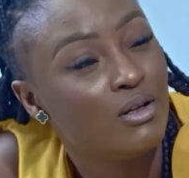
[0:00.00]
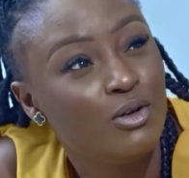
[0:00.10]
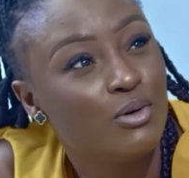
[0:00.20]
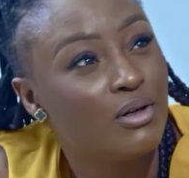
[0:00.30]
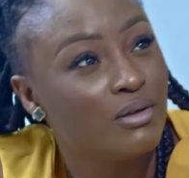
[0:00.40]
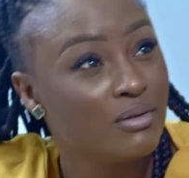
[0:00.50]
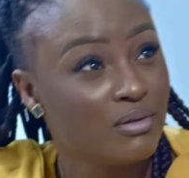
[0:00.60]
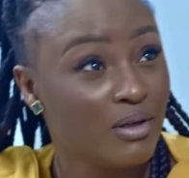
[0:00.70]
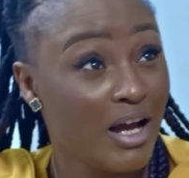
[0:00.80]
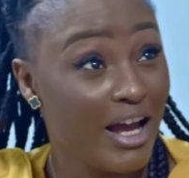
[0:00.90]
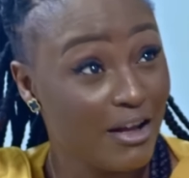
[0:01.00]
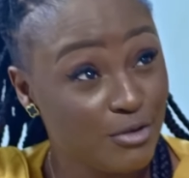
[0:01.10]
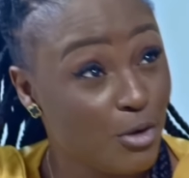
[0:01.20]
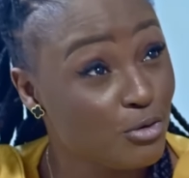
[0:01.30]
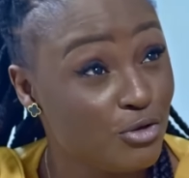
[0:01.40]
Look, I have
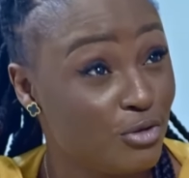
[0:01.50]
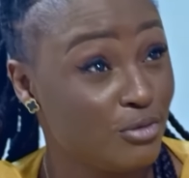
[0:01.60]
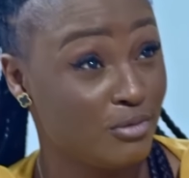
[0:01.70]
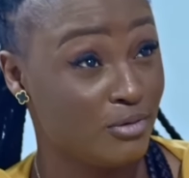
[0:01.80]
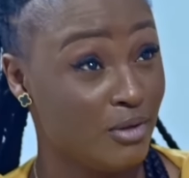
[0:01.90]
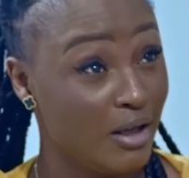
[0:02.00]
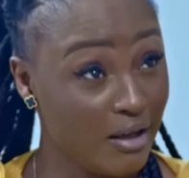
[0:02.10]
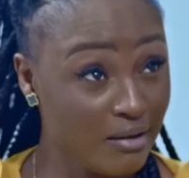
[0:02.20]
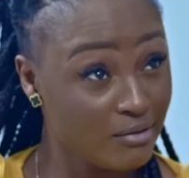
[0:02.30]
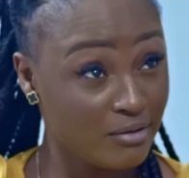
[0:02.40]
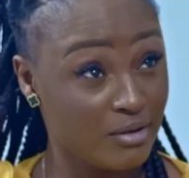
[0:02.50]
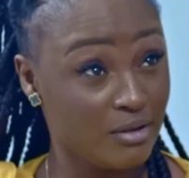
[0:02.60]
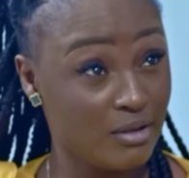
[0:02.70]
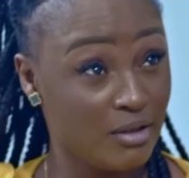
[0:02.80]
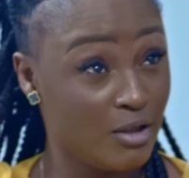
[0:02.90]
told you. Huh?
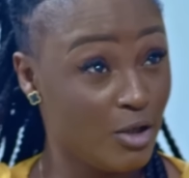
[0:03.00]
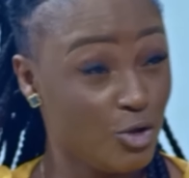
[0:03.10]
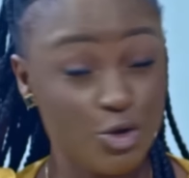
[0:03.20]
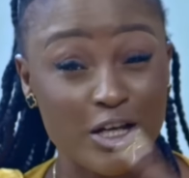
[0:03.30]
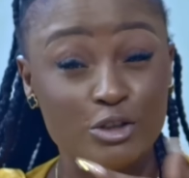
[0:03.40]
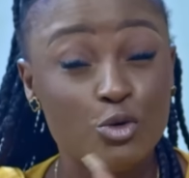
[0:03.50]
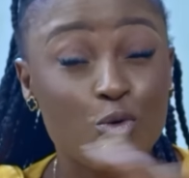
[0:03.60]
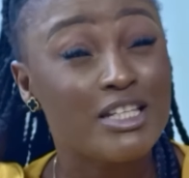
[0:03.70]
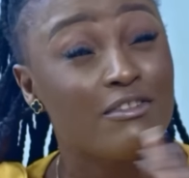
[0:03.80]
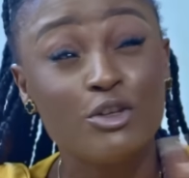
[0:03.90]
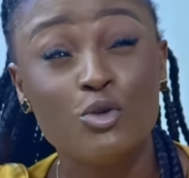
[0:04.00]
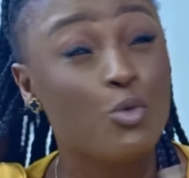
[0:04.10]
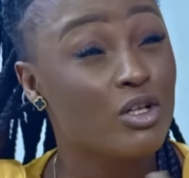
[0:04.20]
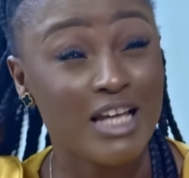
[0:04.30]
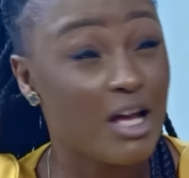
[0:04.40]
You can do whatever you
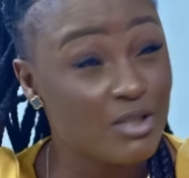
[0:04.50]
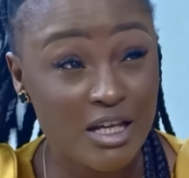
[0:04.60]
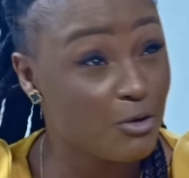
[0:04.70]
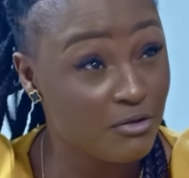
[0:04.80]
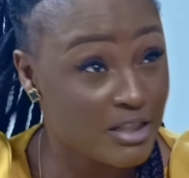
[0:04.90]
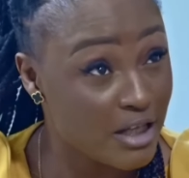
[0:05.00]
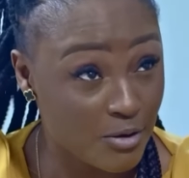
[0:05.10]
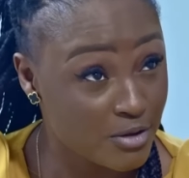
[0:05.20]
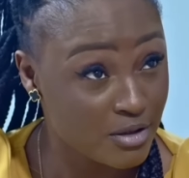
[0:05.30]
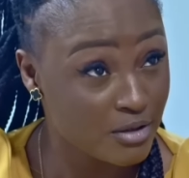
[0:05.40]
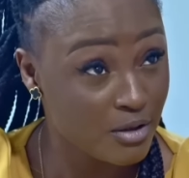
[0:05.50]
want outside of this house.